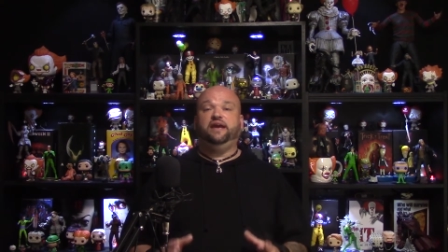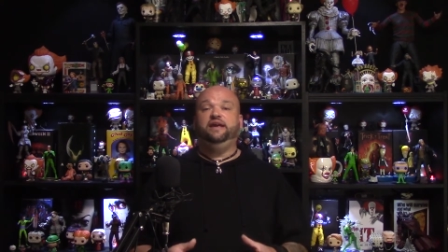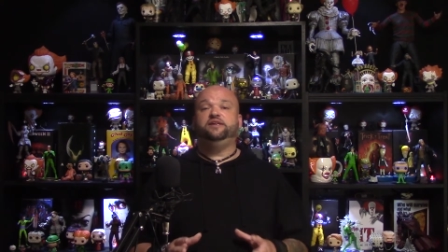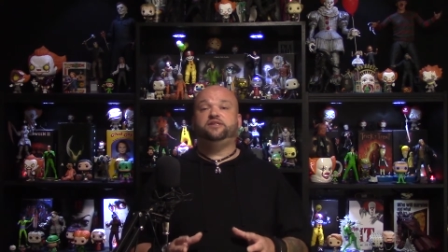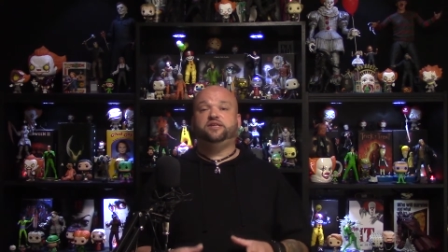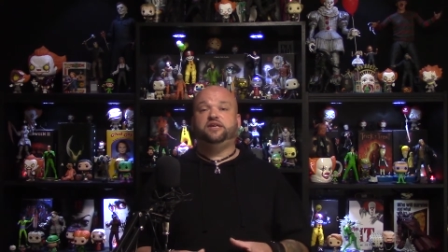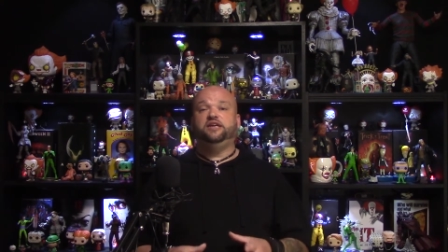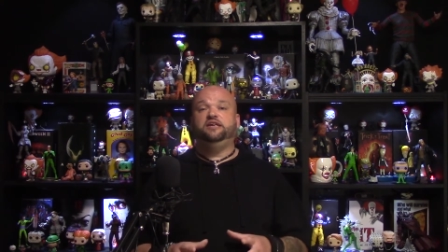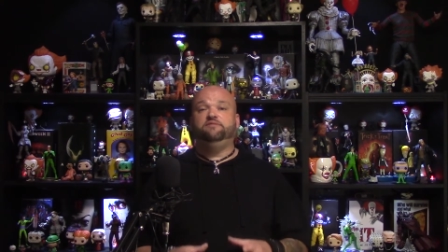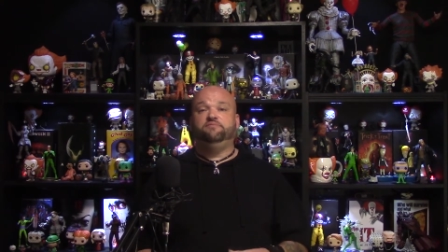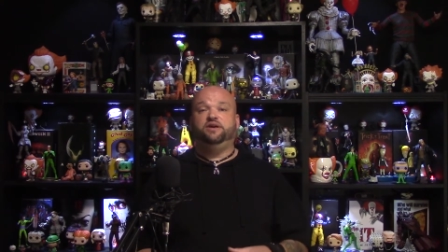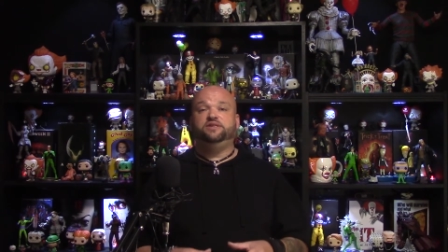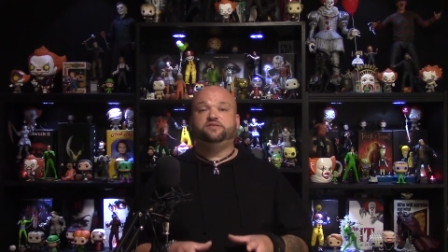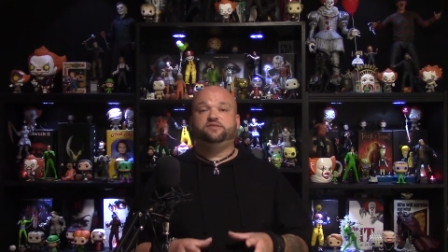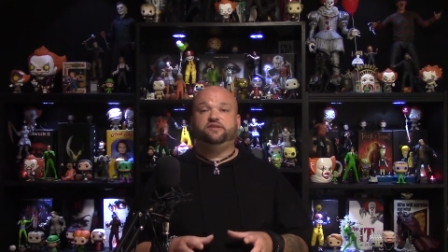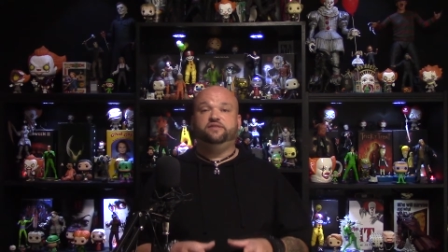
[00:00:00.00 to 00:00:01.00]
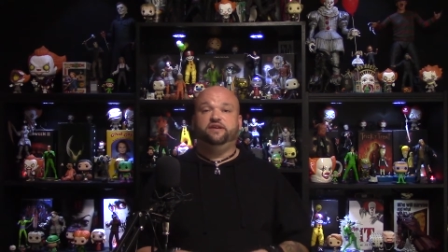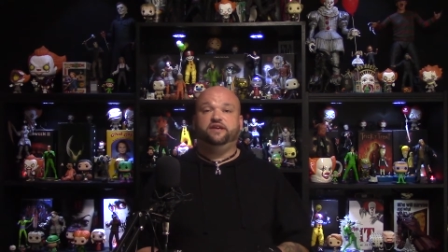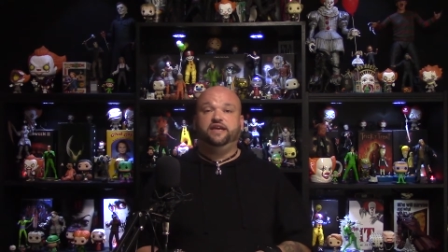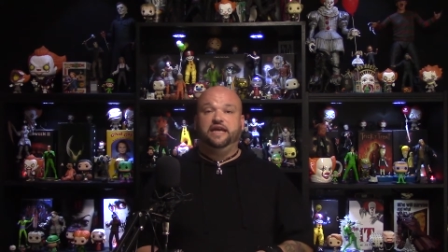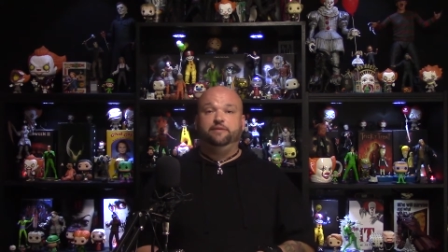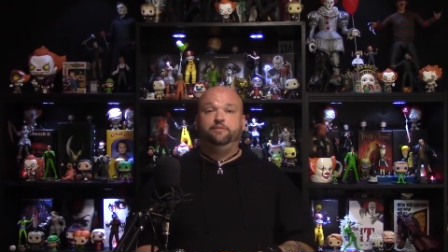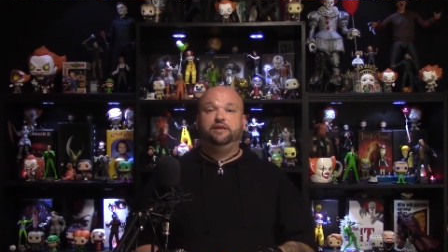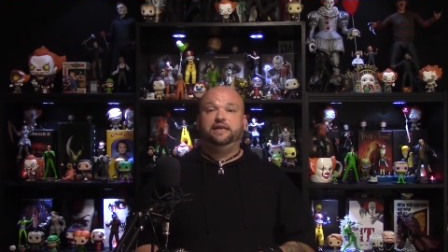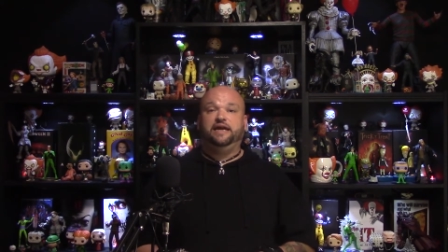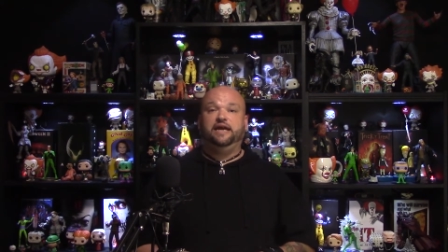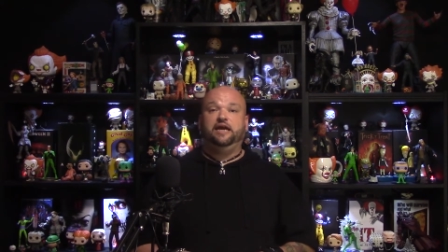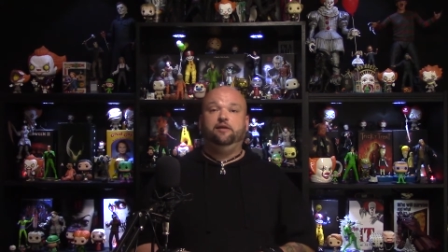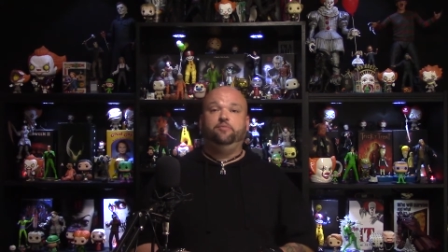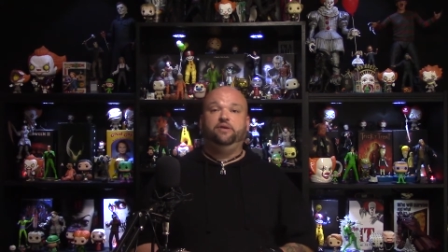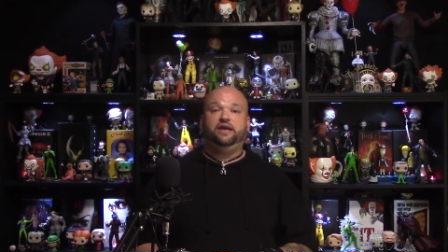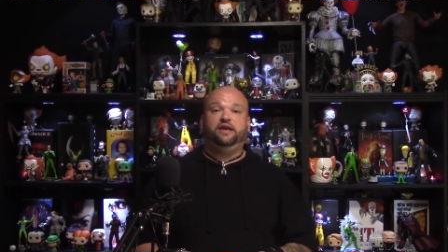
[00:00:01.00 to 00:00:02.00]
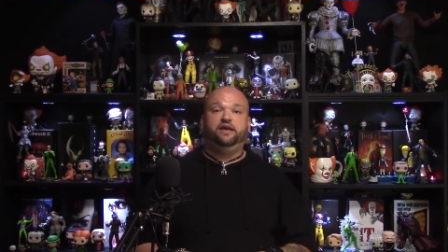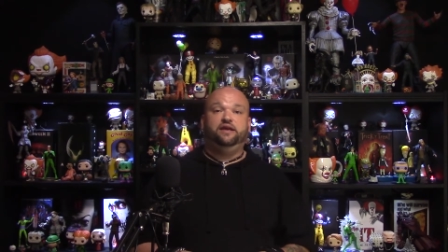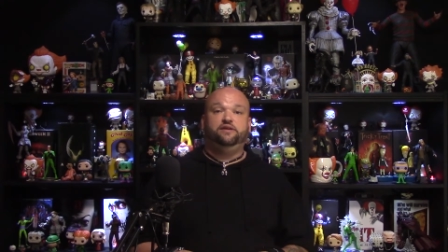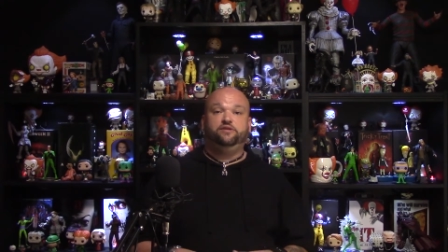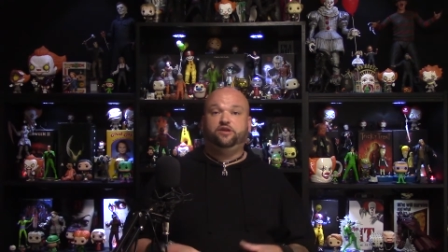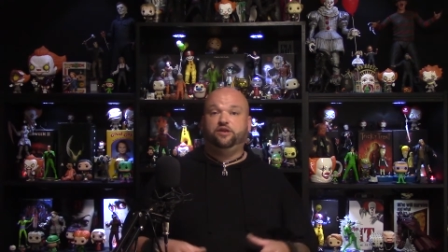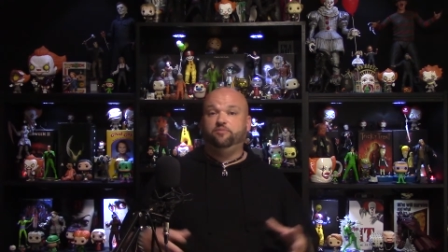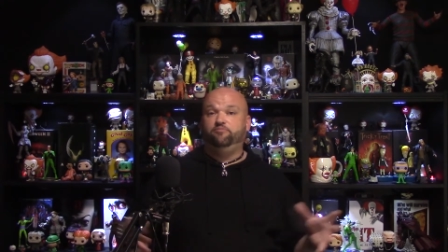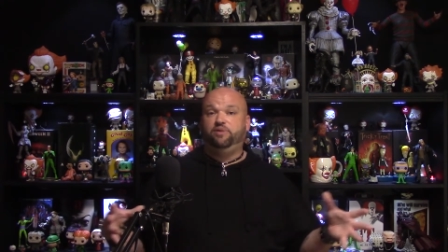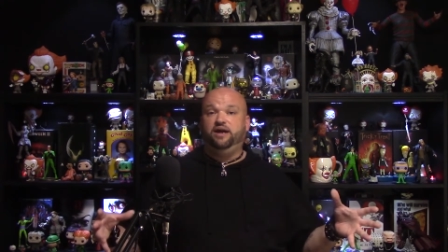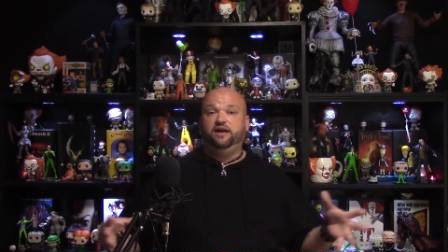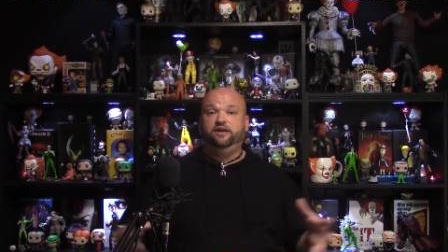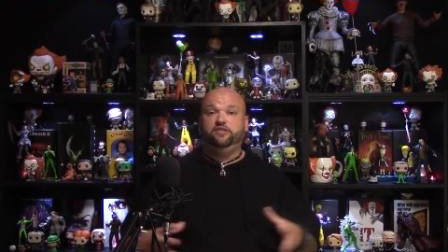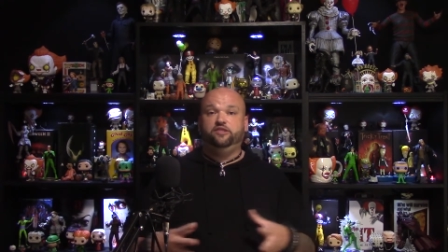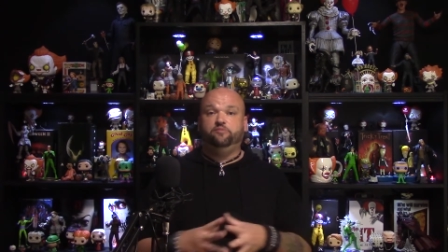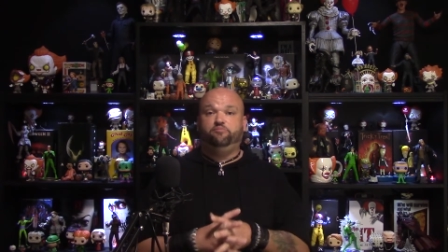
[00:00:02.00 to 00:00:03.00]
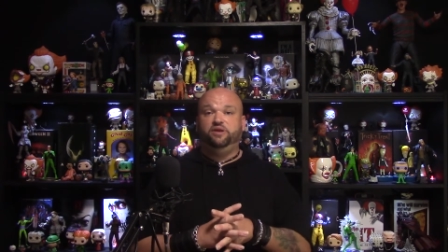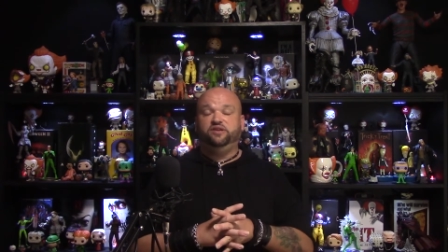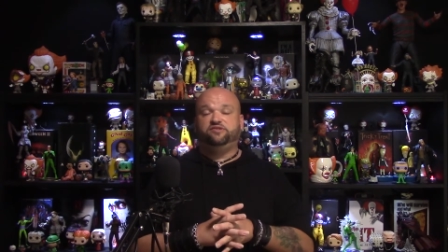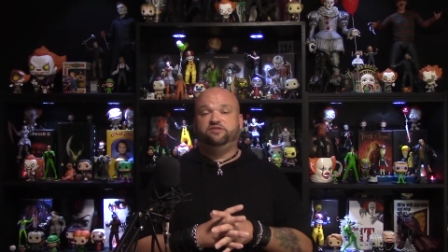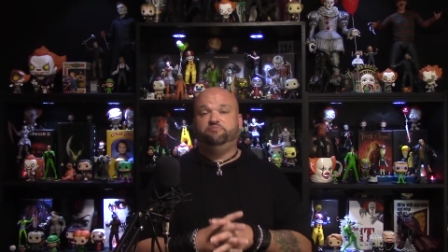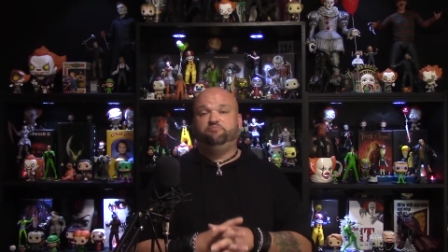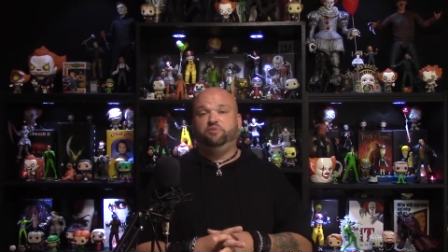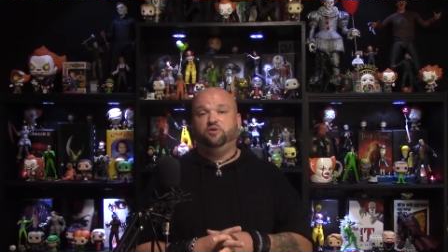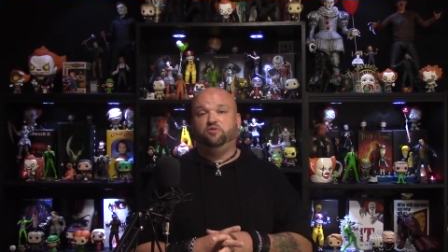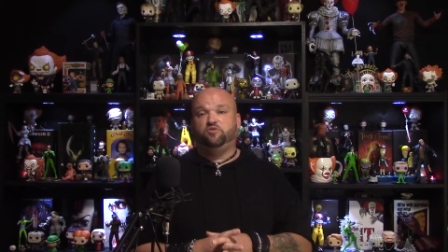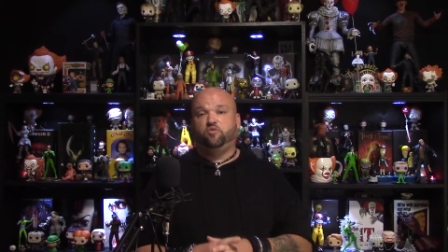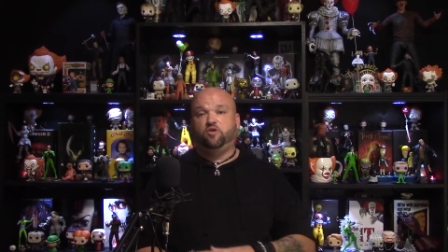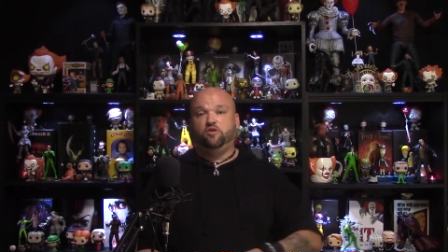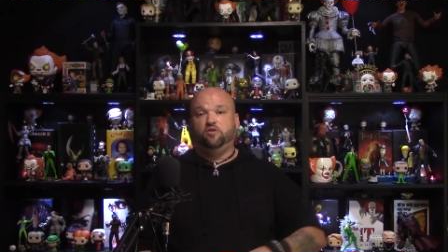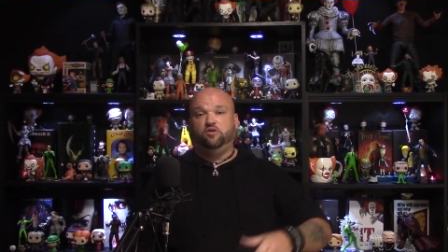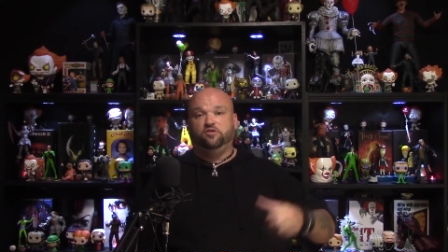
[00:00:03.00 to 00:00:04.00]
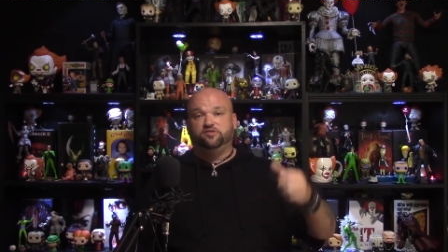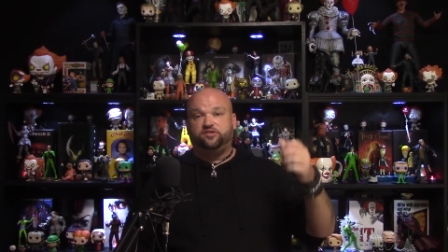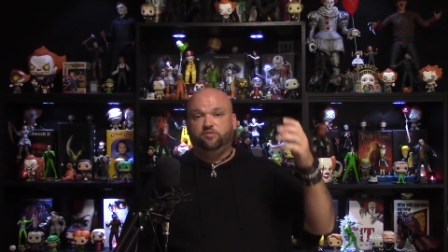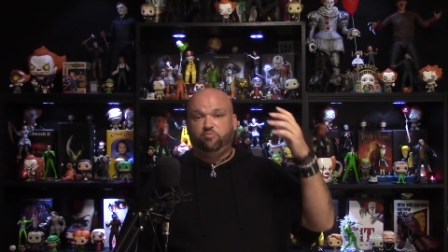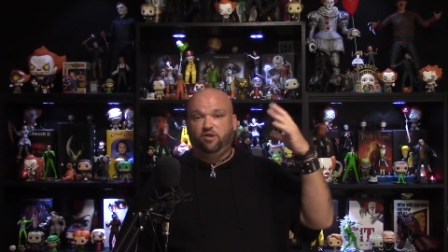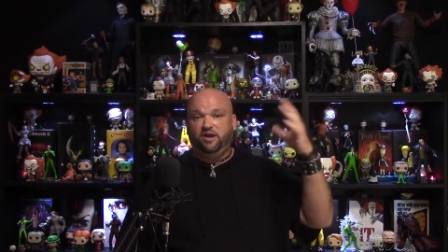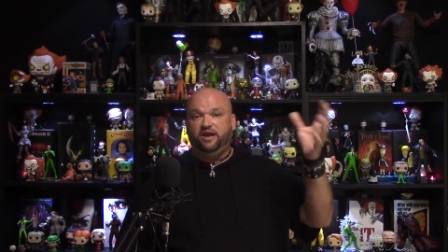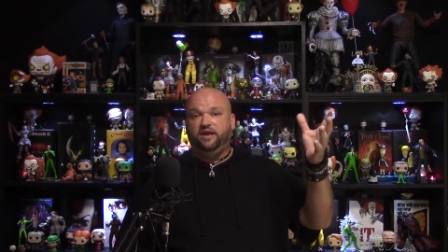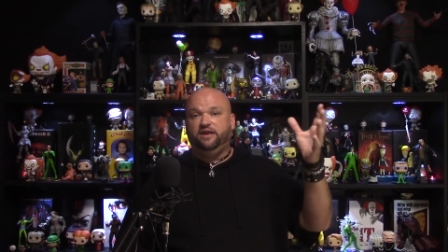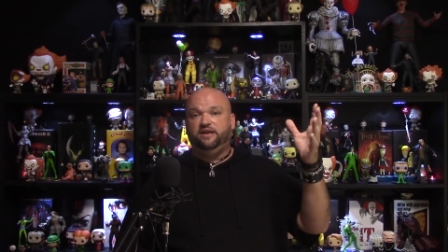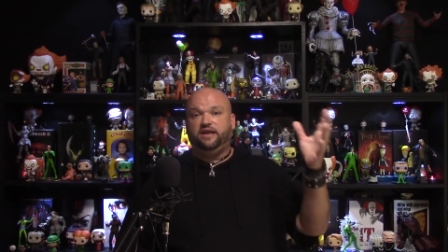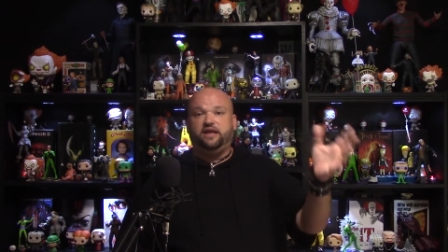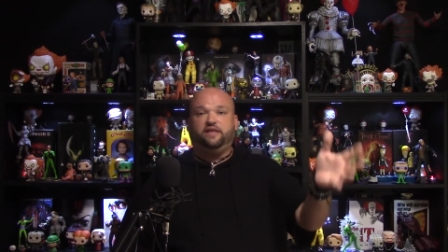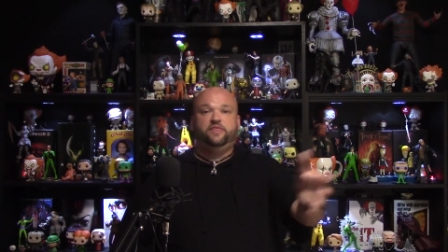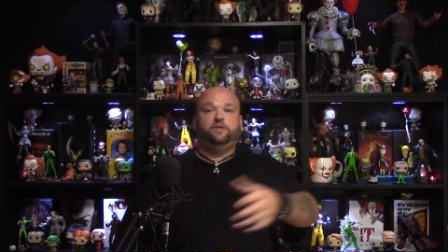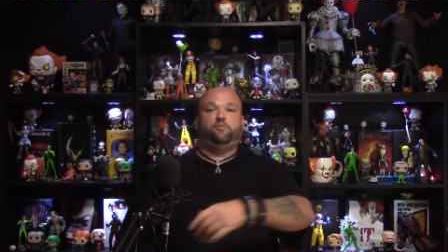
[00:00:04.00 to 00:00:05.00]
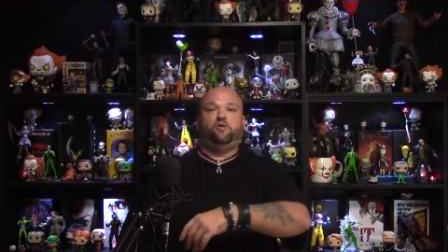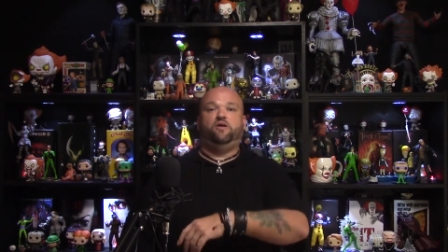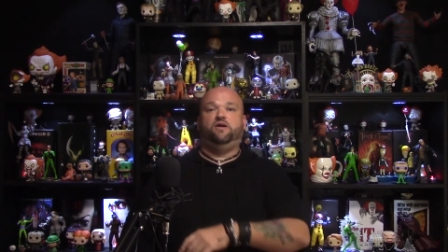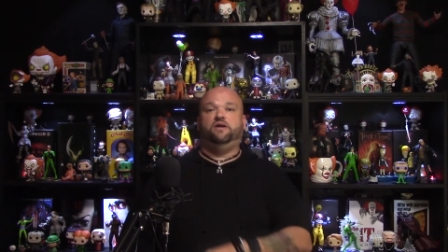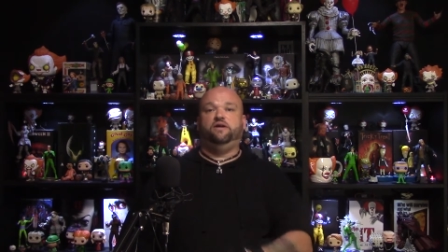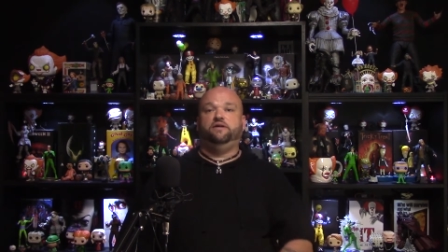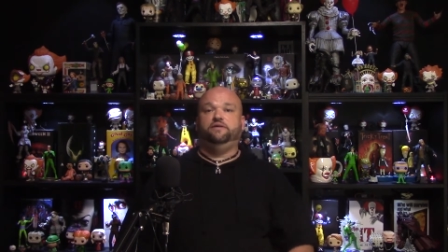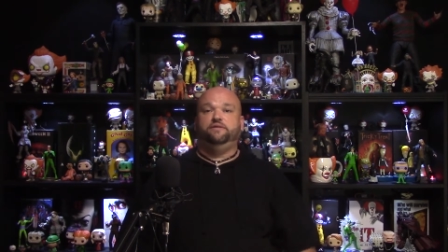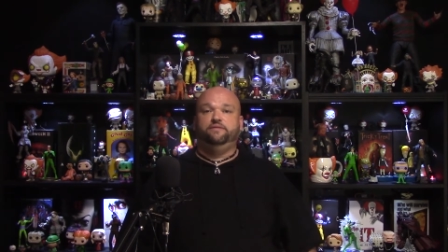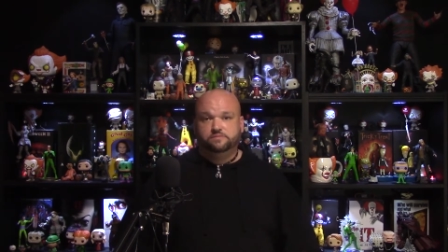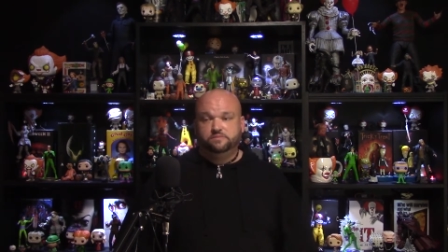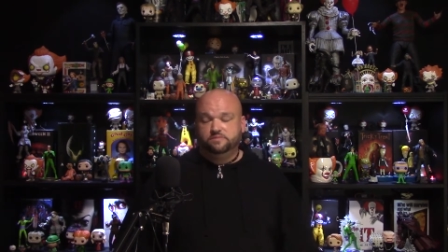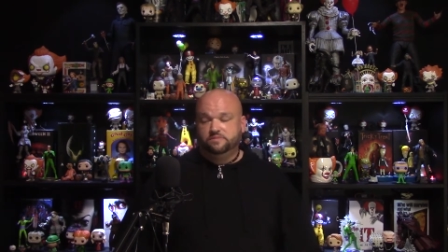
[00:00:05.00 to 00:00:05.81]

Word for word: eighteen months in the Gamma Lab and combined the best of both worlds, the brain and the brawn.